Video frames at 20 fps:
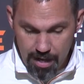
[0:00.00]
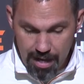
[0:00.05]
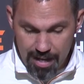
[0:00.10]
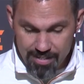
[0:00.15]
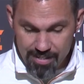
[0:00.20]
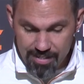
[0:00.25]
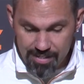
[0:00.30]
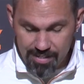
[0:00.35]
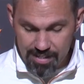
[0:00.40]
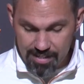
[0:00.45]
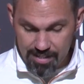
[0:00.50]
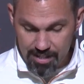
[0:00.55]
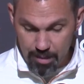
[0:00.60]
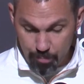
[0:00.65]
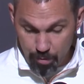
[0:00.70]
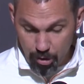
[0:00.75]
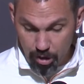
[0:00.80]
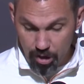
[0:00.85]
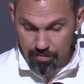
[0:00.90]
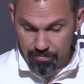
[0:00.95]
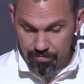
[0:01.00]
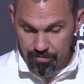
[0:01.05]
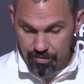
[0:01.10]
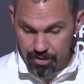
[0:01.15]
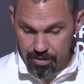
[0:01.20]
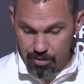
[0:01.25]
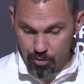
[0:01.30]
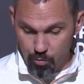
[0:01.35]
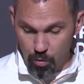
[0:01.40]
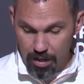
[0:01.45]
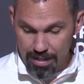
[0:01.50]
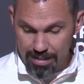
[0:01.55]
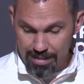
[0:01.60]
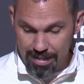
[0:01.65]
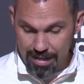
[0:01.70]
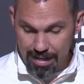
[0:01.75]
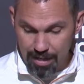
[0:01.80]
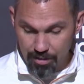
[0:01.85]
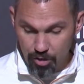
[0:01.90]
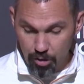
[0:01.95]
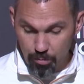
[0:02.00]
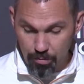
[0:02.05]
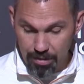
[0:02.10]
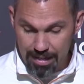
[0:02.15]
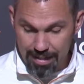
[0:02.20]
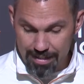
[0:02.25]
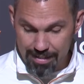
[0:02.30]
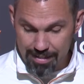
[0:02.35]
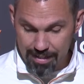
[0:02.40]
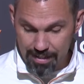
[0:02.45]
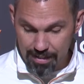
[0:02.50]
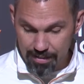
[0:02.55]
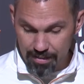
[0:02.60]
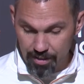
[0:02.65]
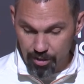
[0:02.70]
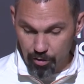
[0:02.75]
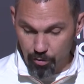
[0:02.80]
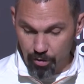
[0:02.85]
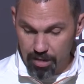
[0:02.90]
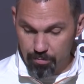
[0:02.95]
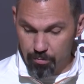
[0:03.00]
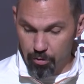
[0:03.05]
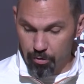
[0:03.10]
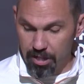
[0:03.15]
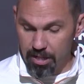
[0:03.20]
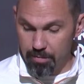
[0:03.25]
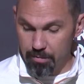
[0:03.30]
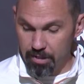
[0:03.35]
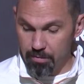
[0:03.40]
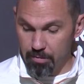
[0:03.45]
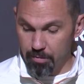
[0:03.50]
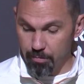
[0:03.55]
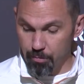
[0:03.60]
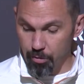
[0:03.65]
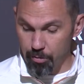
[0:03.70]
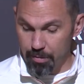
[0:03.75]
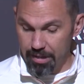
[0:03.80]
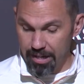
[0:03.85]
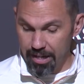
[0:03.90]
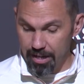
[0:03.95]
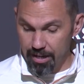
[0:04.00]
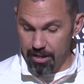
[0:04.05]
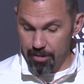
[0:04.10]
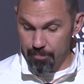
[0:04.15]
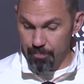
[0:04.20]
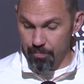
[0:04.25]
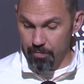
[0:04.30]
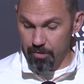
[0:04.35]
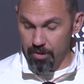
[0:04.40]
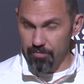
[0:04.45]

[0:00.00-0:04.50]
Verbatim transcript: SEC tip-off is Wednesday, October 19th at the Grand Bohemian in Birmingham.